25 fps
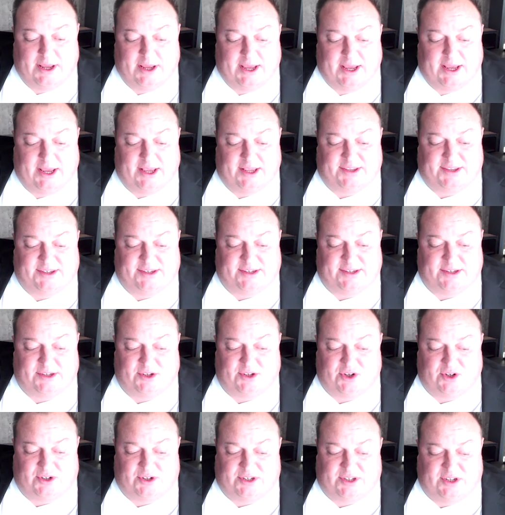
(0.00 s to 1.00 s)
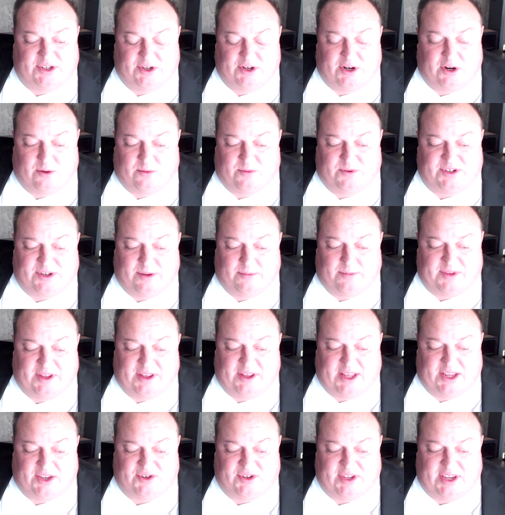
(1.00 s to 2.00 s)
it's just,
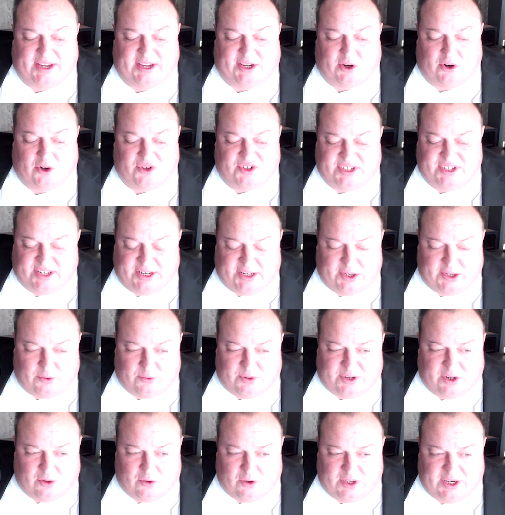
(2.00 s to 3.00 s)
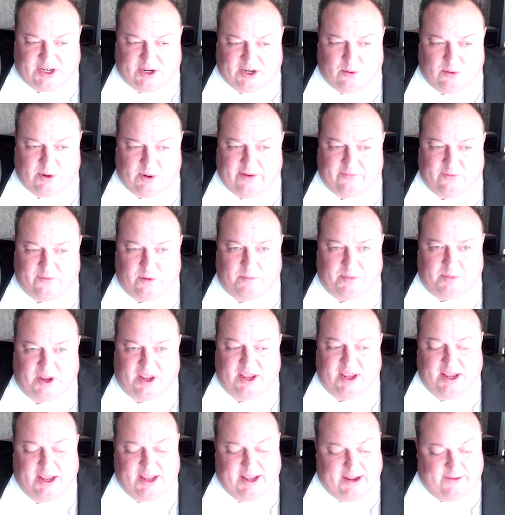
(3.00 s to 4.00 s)
something that's like your city utility or whatever.
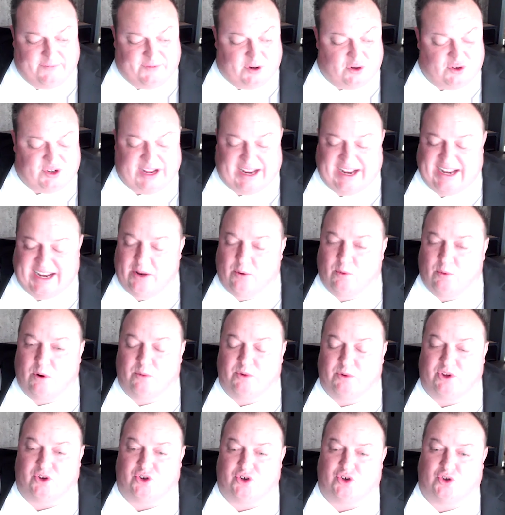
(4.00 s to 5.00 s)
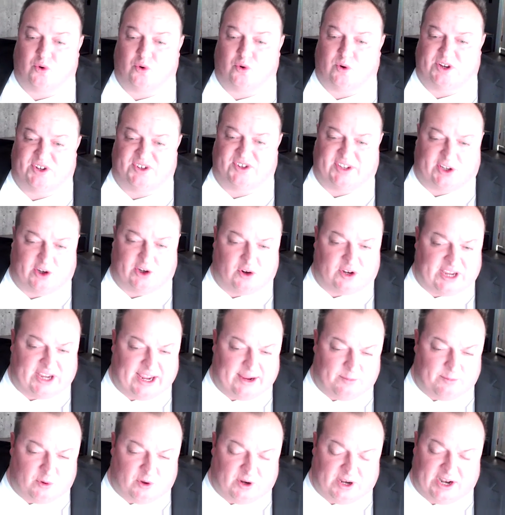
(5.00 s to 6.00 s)
But if there's anywhere where there's choice, like your
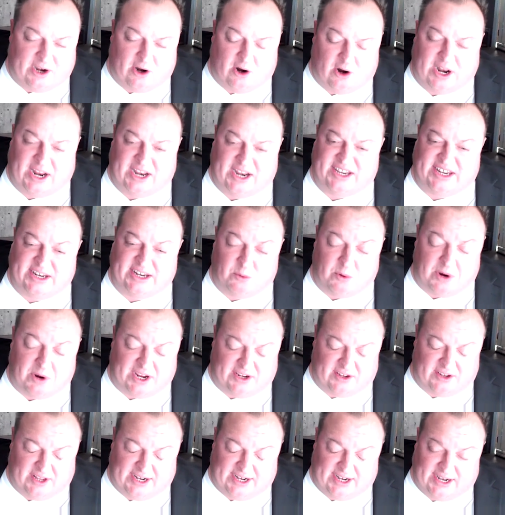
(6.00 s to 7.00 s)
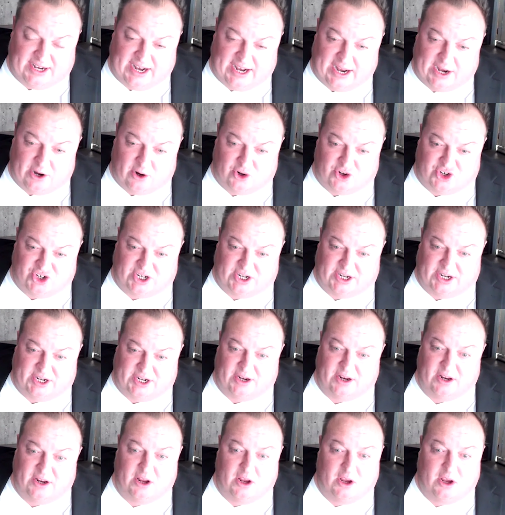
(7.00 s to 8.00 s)
cable and internet, deregulated
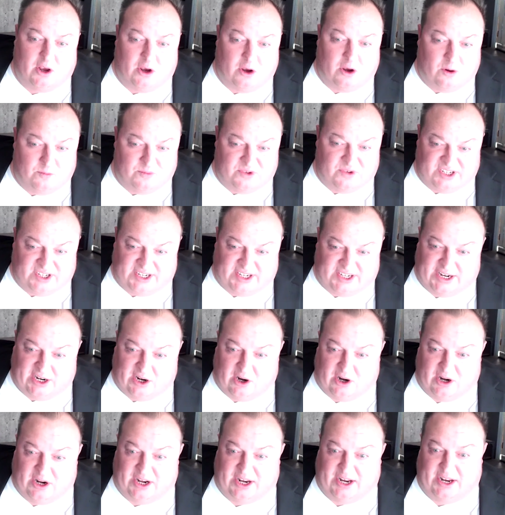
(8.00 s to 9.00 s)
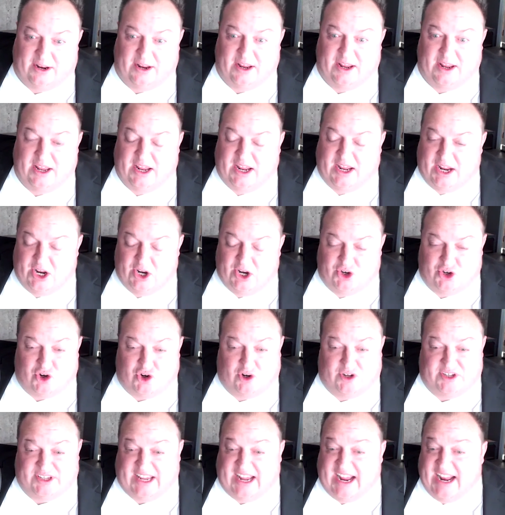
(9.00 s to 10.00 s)
energy, home security,
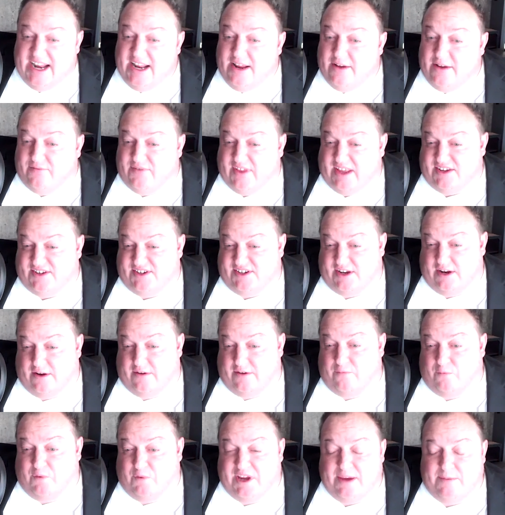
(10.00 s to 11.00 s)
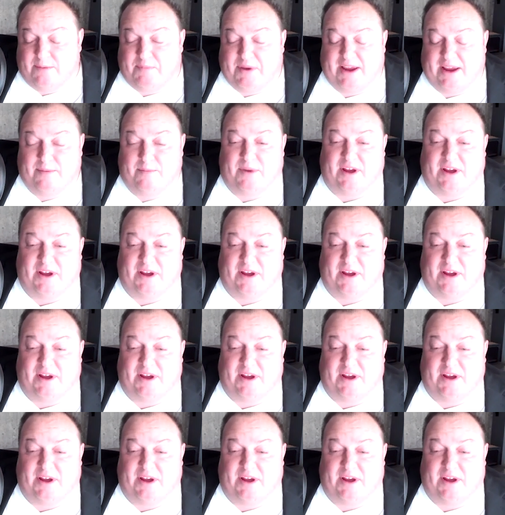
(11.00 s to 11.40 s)
insurance, any of that stuff, we get paid